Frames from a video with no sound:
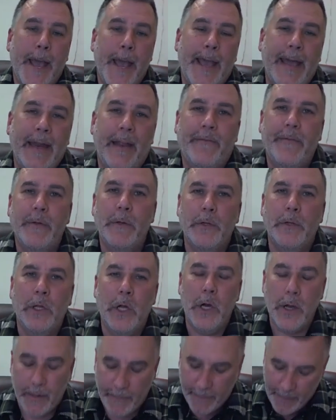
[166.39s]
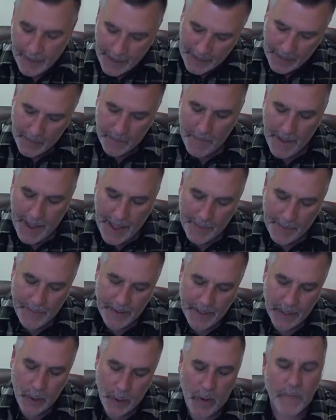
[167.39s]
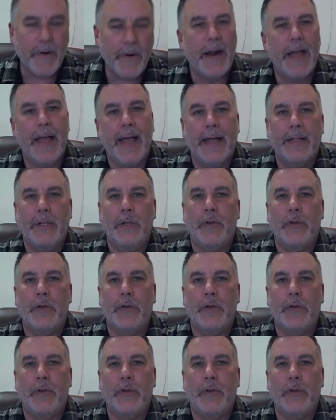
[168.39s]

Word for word: And if you look at a map at an overhead,